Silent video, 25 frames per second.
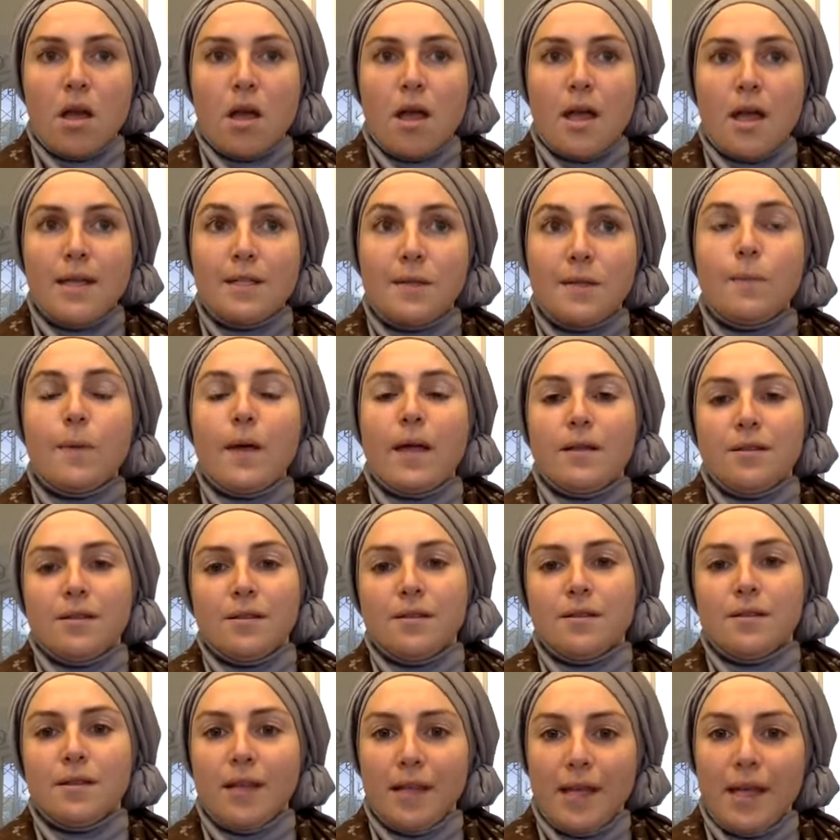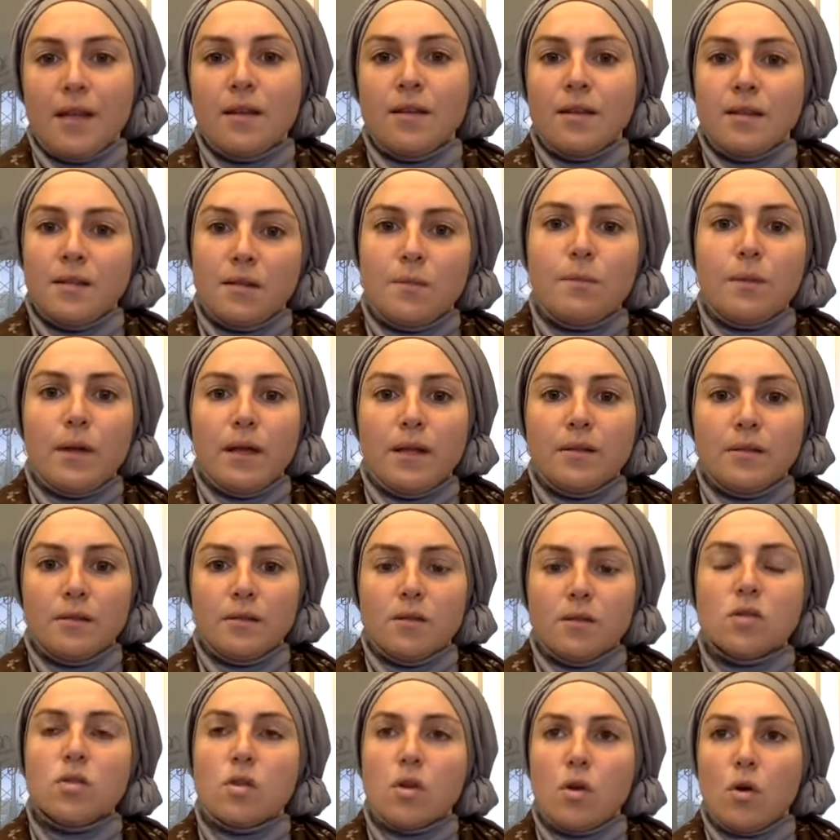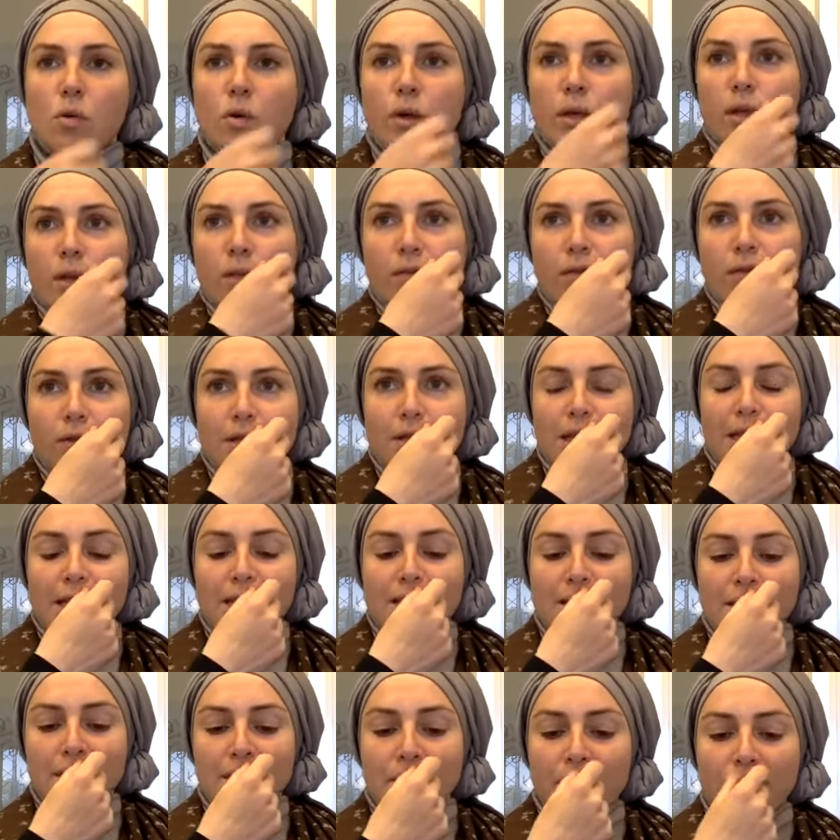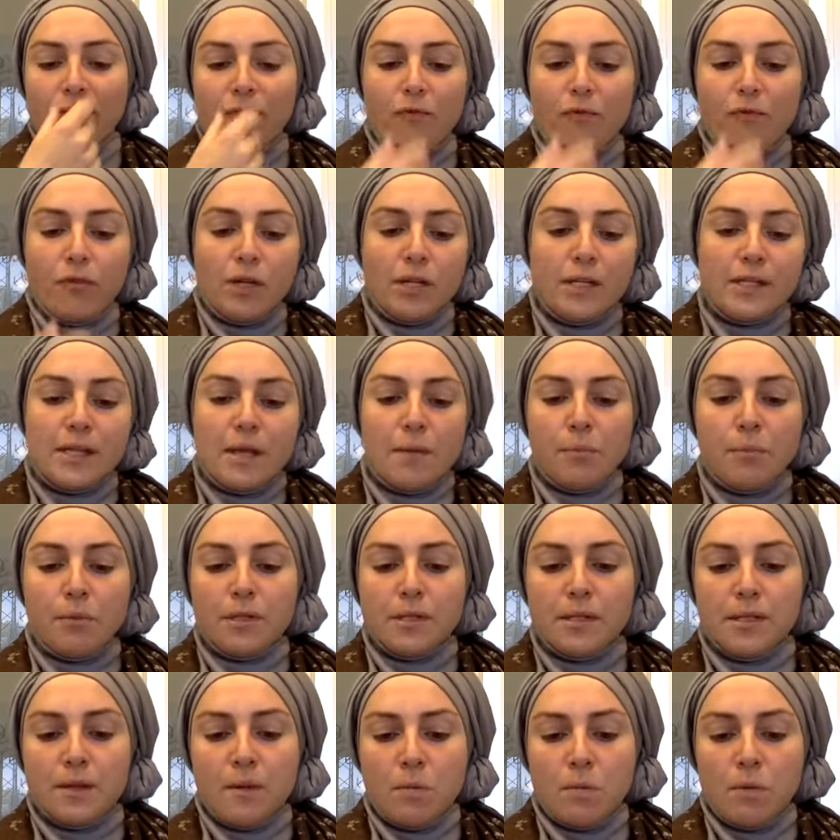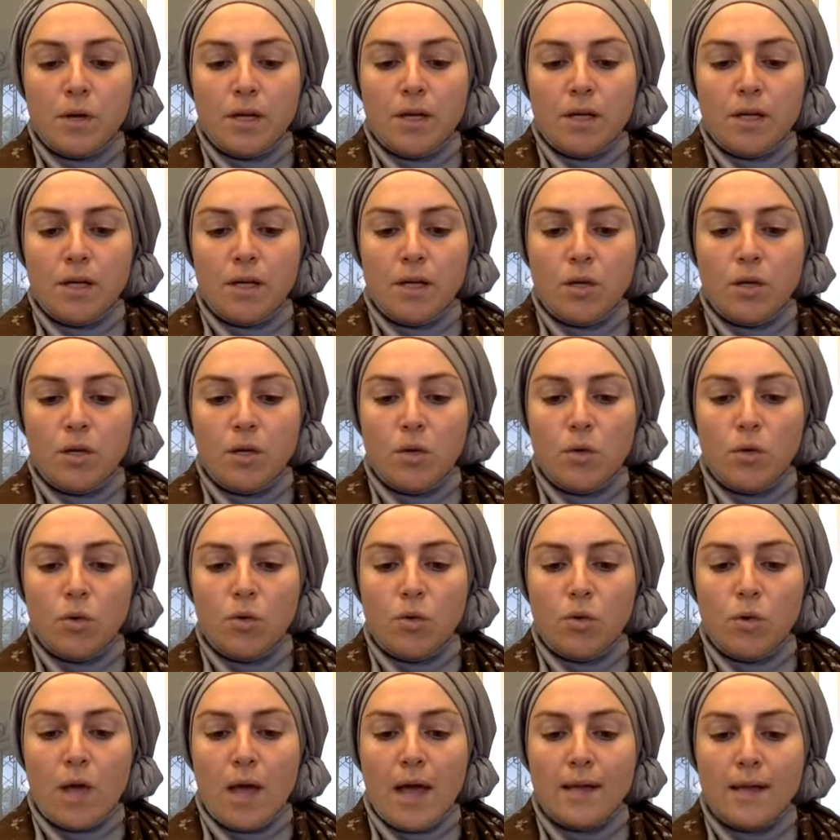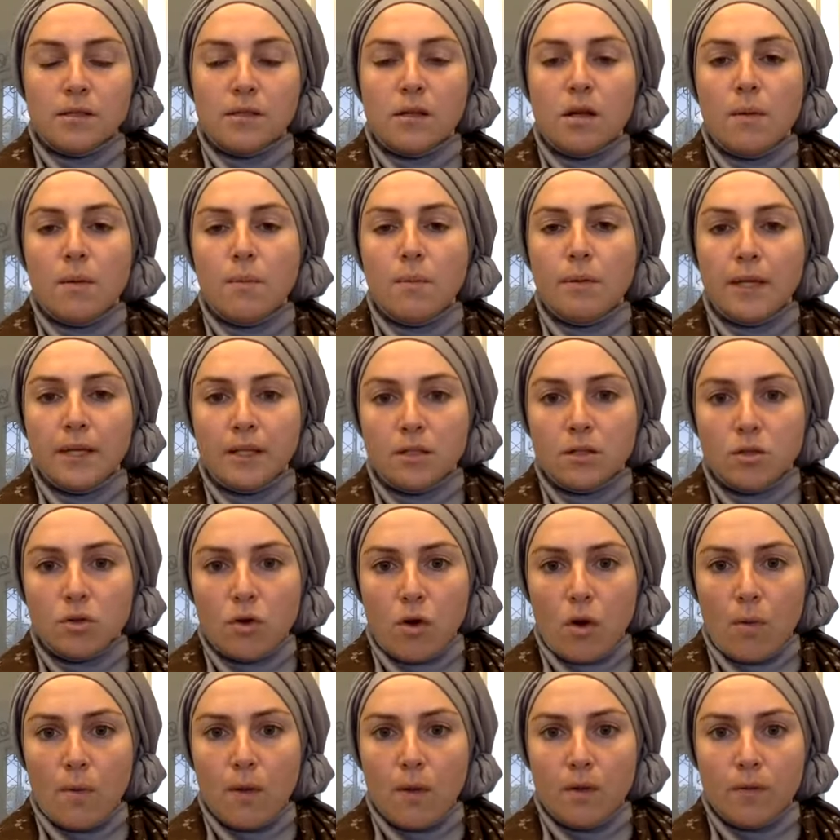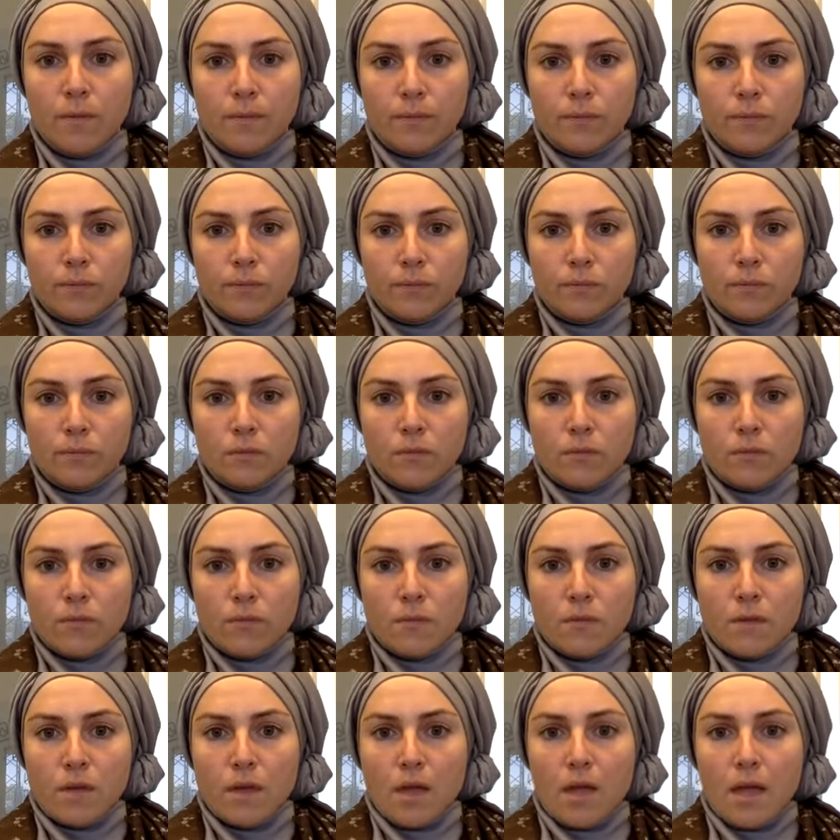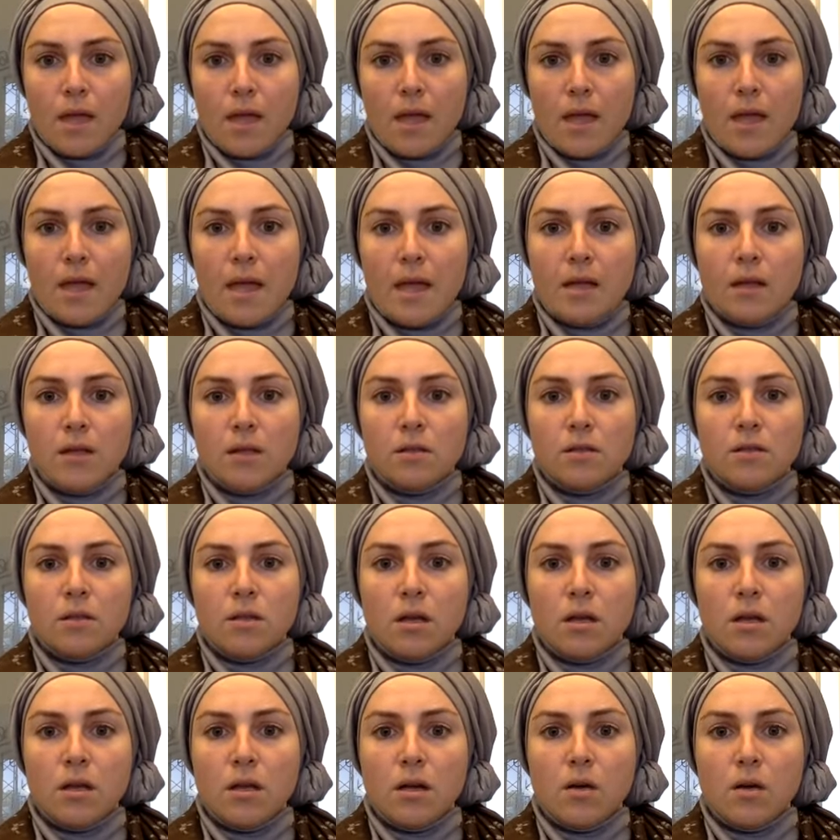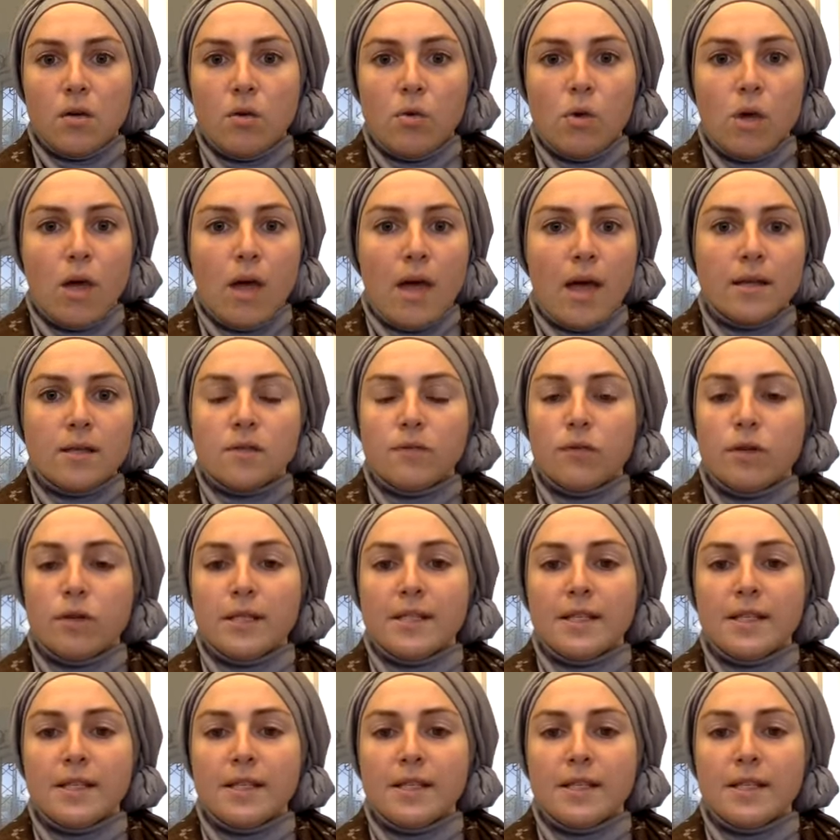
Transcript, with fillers: it depends again it depends so if you take some for example somebody who has complex trauma and uh, who has for example